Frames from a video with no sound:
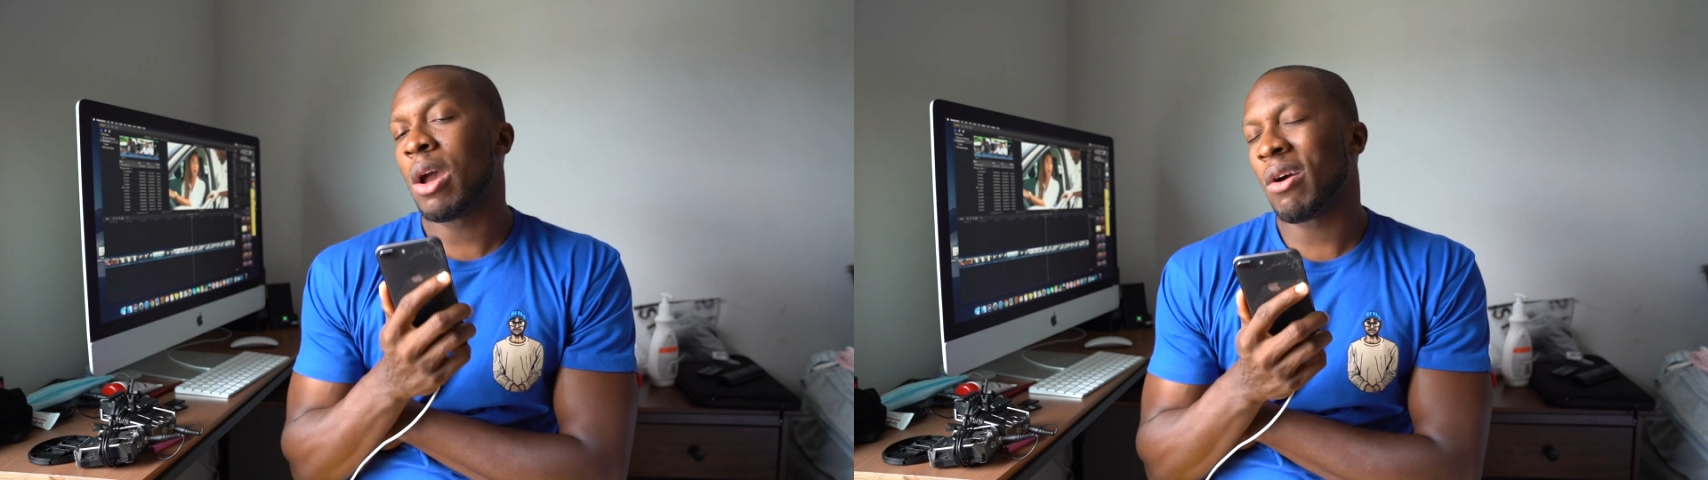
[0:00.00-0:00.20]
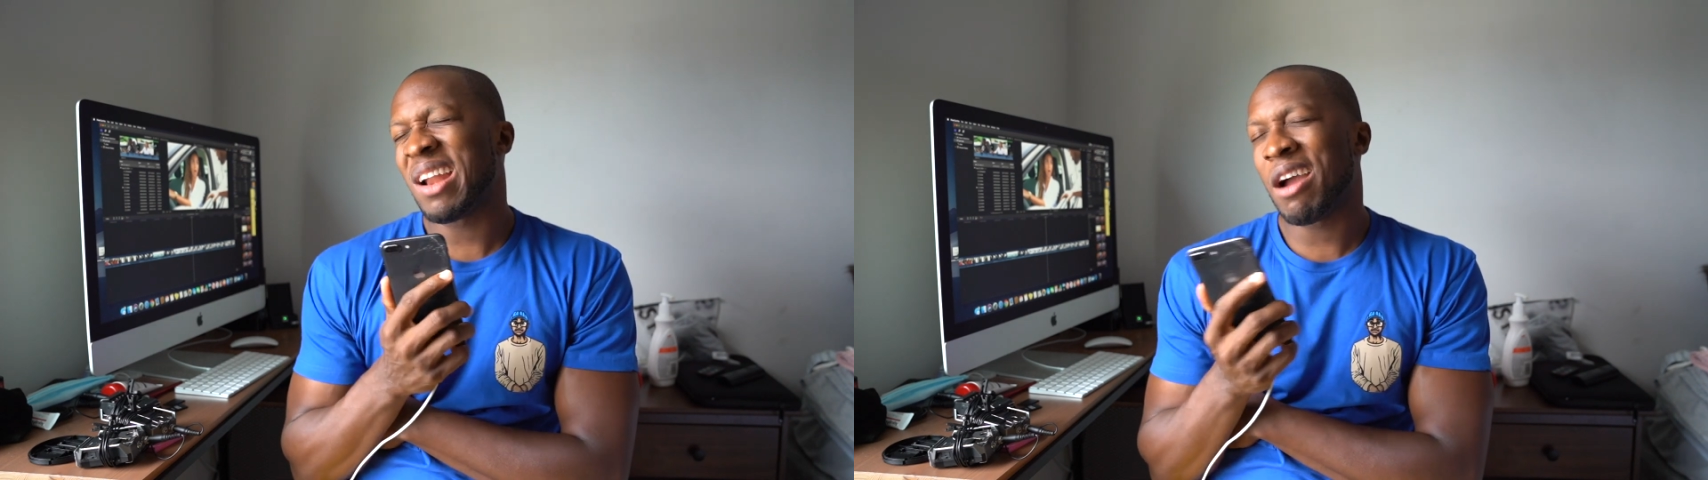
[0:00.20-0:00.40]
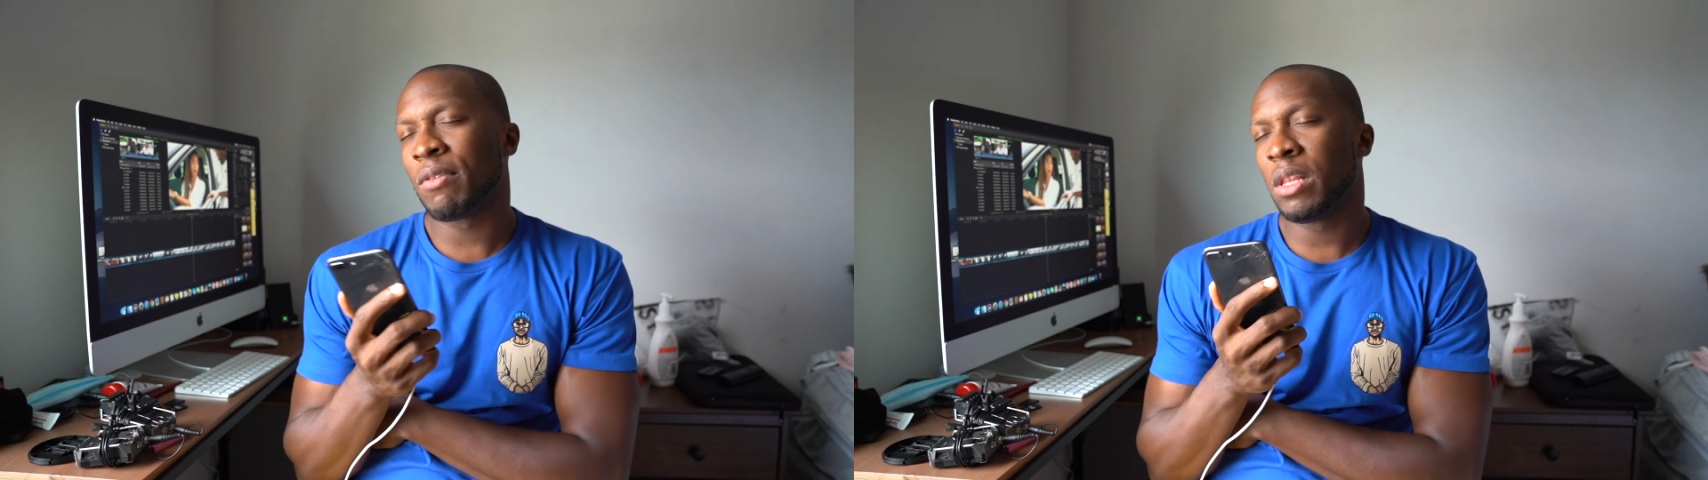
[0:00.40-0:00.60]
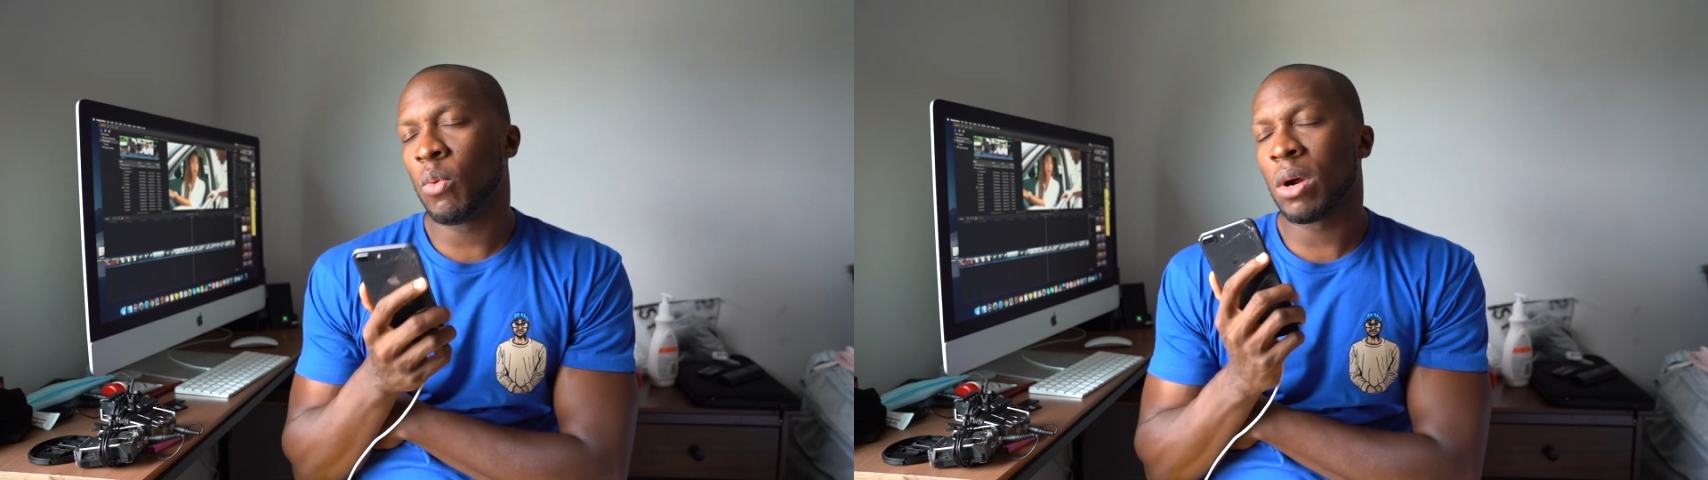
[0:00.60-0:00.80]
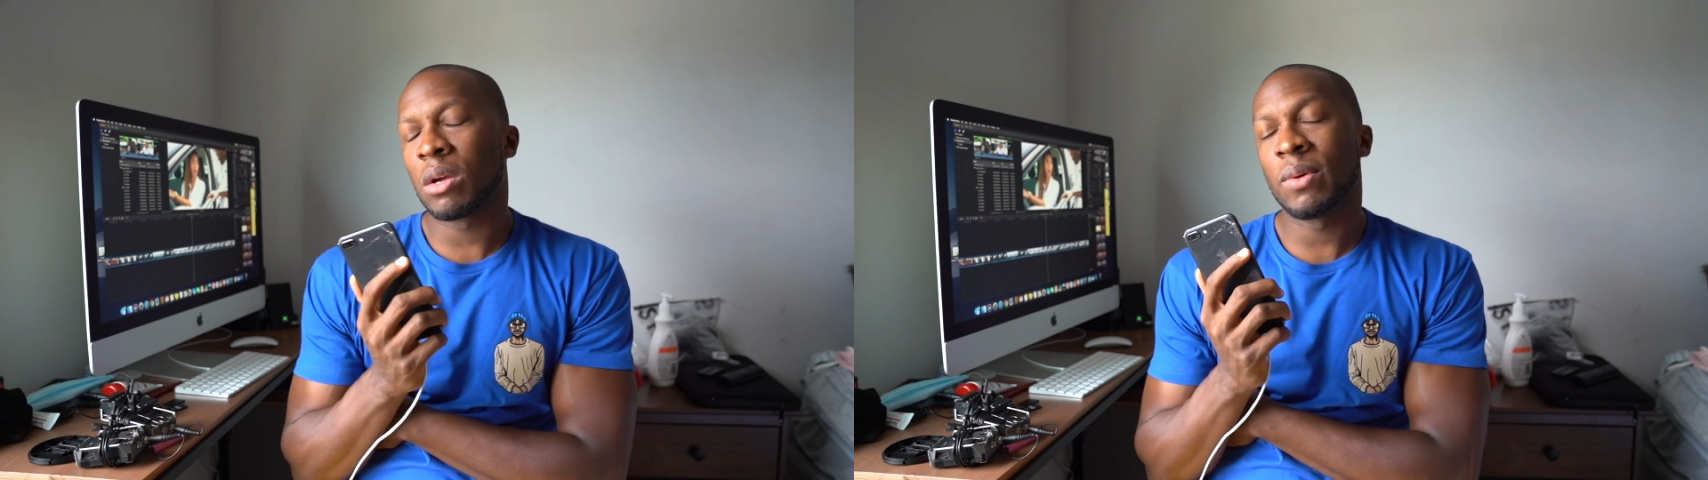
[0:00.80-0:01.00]
are not really
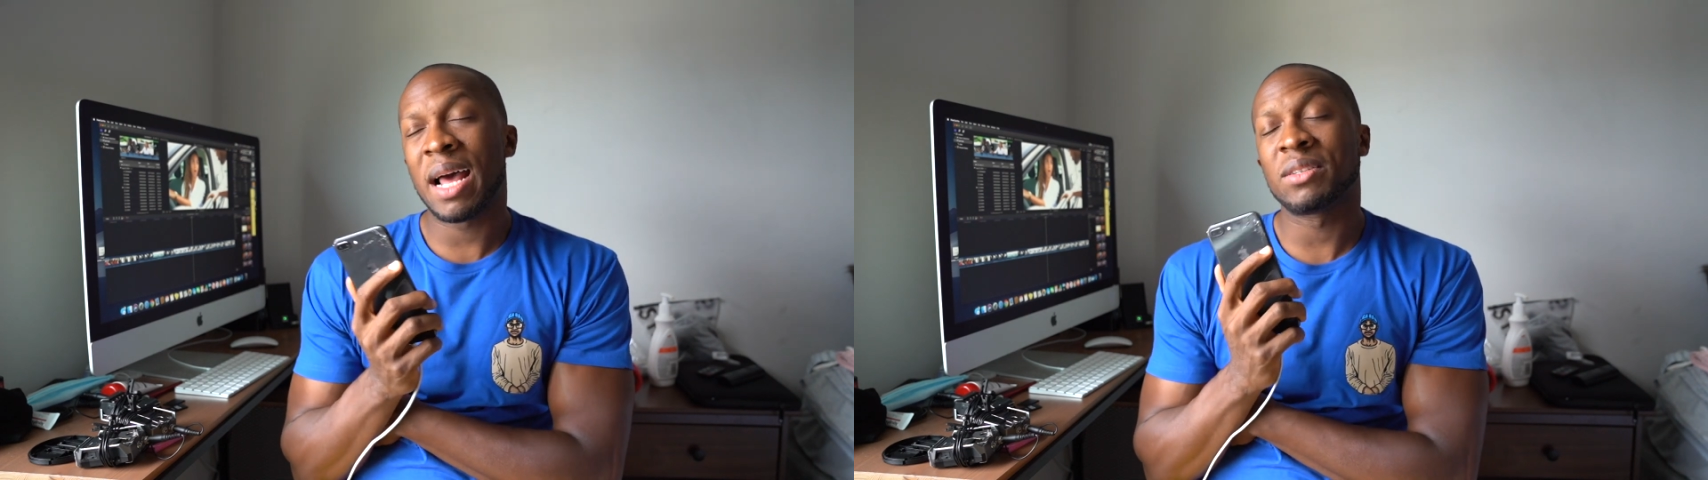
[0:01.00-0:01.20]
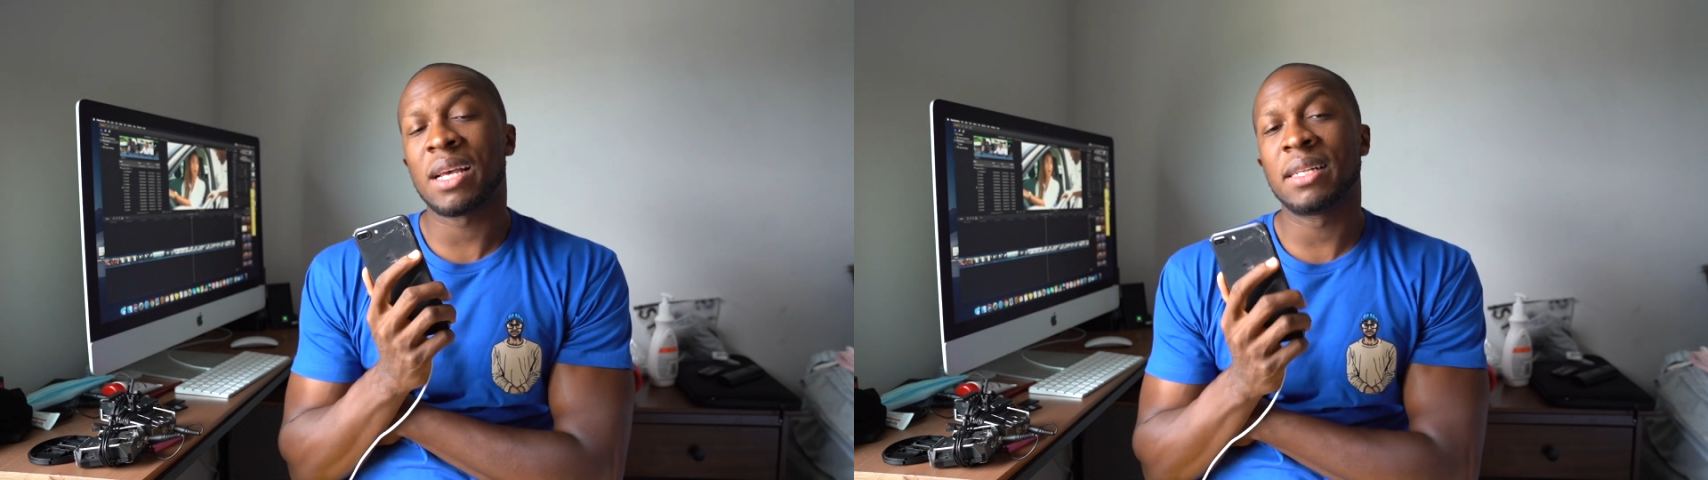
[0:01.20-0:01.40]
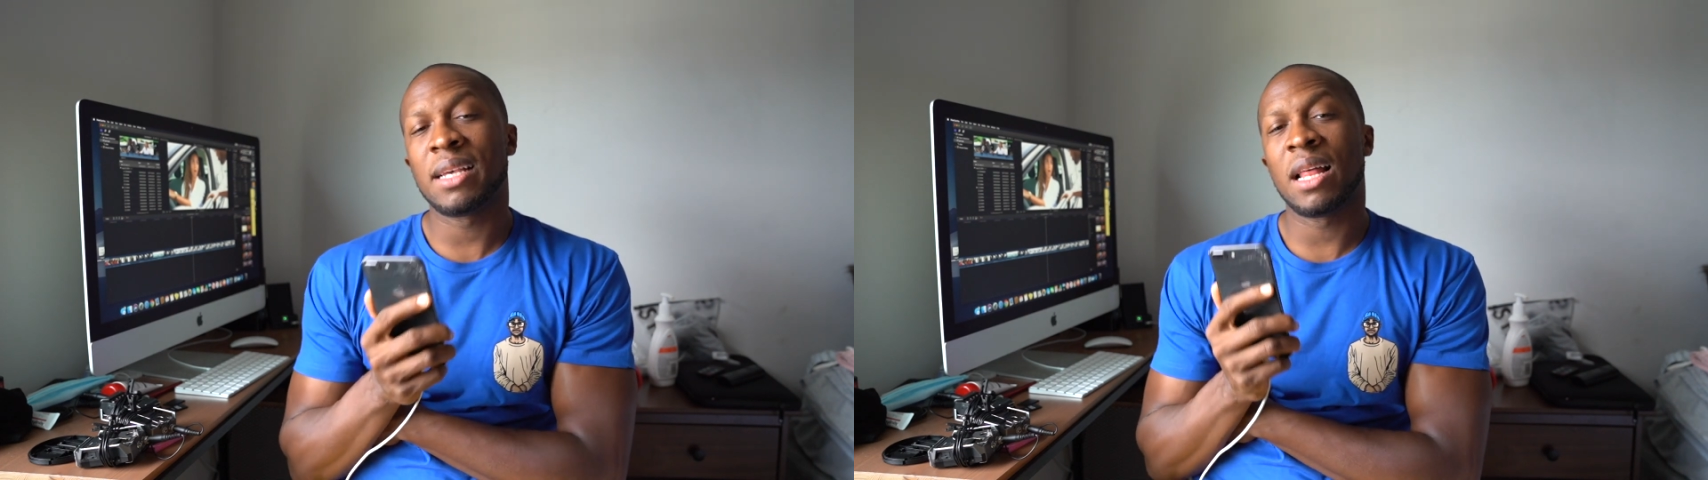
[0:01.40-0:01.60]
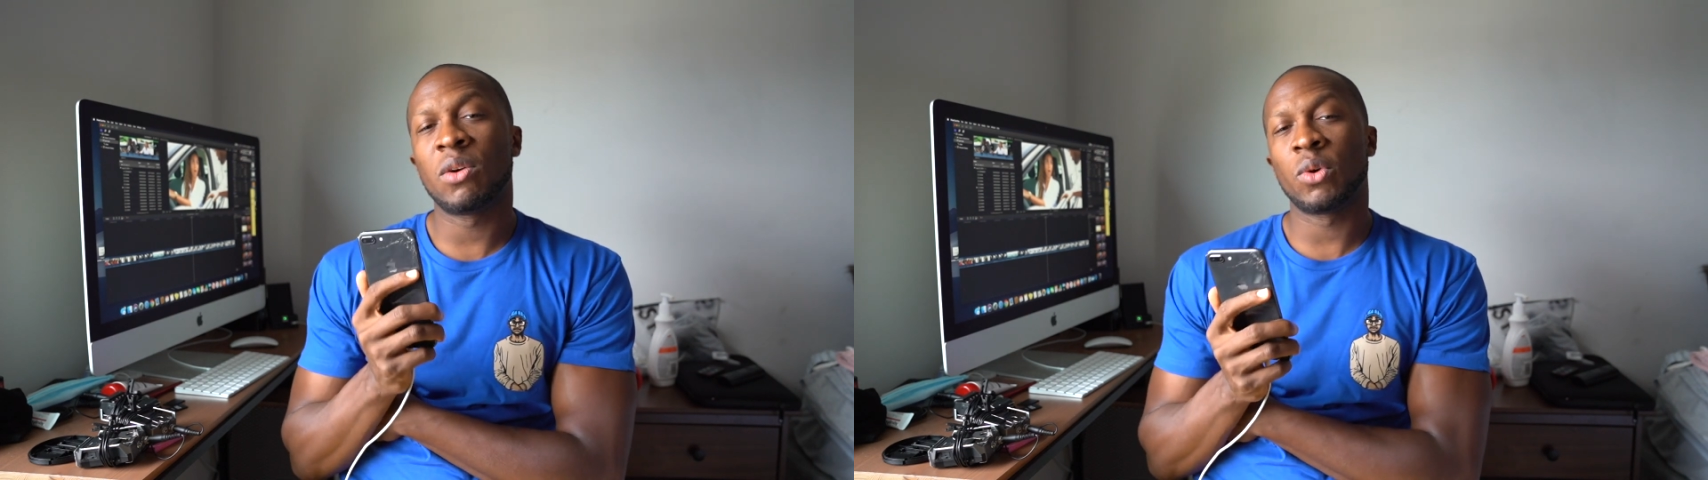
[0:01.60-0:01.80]
working with outside talent.